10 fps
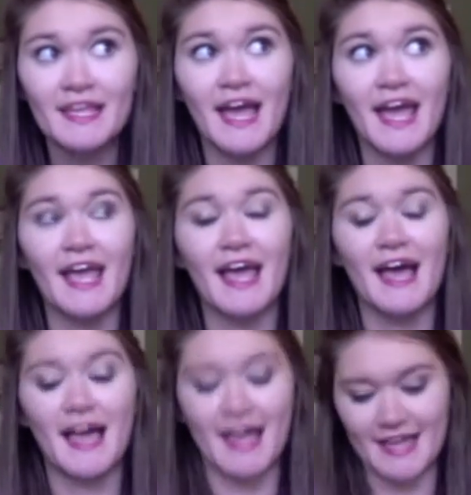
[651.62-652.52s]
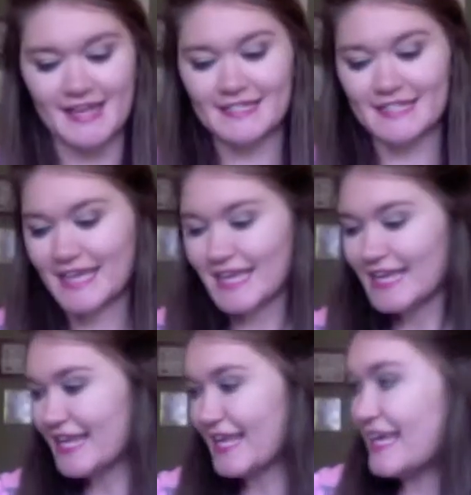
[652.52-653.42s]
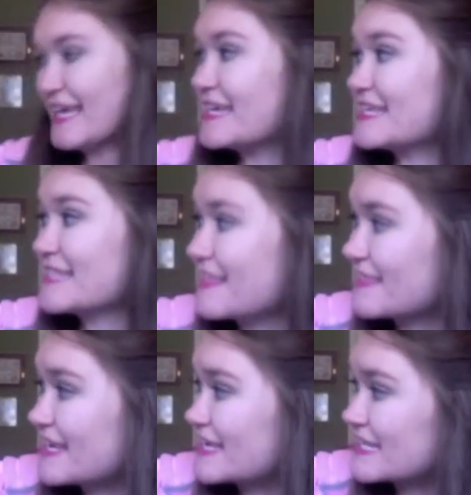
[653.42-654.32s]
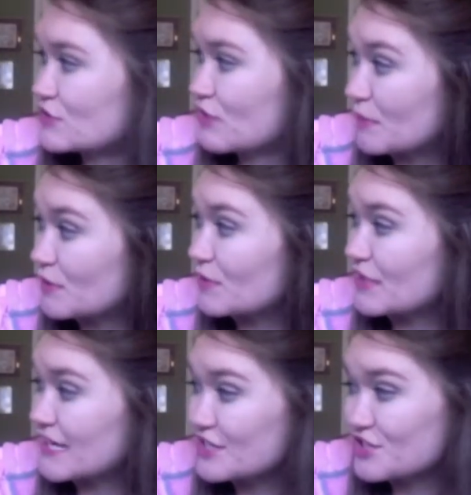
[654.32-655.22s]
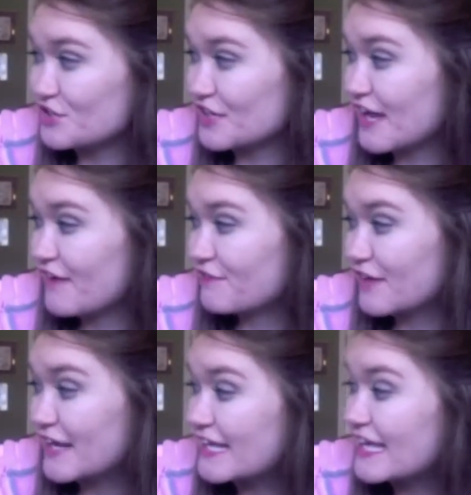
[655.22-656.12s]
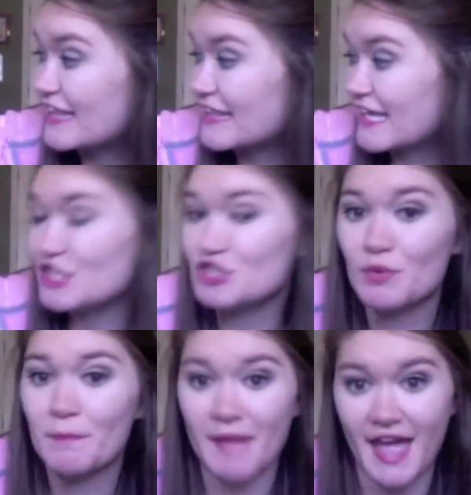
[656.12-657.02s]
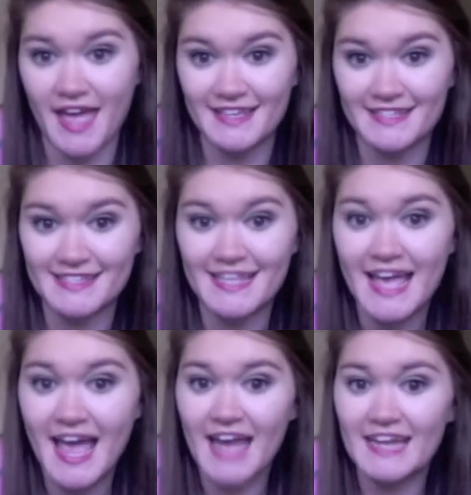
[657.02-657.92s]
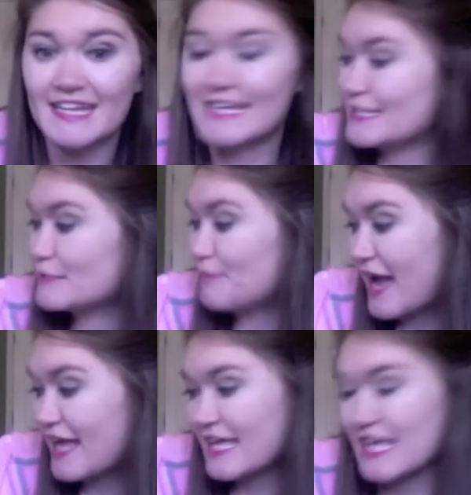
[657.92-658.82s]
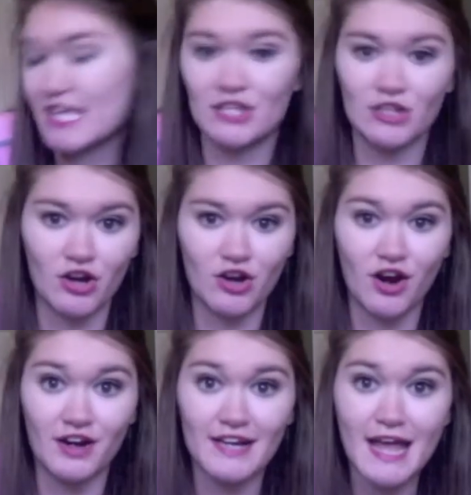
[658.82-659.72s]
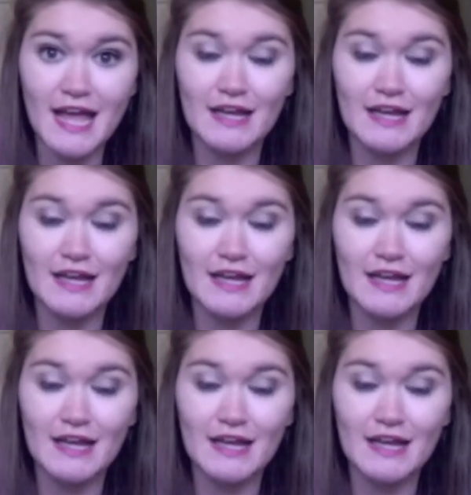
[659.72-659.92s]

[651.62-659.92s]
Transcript: And it is The Disreputable History of Frankie Landau Banks, and it is by E. Lockhart.